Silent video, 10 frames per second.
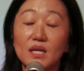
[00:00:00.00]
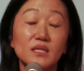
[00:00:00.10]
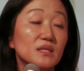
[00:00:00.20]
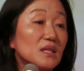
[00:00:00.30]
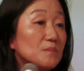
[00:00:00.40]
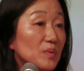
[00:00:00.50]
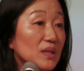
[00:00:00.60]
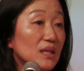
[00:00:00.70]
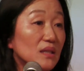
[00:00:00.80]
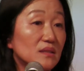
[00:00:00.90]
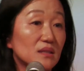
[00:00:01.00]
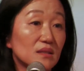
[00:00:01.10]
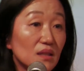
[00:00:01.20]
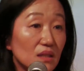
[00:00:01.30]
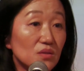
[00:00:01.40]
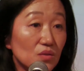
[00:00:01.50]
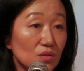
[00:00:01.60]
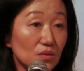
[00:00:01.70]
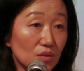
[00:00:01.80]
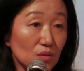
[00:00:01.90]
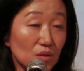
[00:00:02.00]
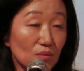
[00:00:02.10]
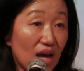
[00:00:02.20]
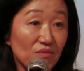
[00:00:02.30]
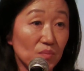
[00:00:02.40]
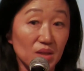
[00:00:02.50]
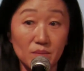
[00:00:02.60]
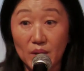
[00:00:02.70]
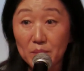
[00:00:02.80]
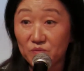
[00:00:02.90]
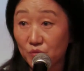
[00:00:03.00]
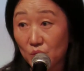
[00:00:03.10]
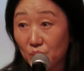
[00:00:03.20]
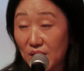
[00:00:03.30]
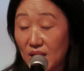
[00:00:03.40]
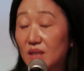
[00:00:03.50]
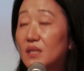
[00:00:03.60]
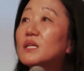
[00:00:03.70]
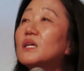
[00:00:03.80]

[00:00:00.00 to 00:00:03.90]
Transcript: And she says, please, it's the least you can do. You haven't been a mom for a week.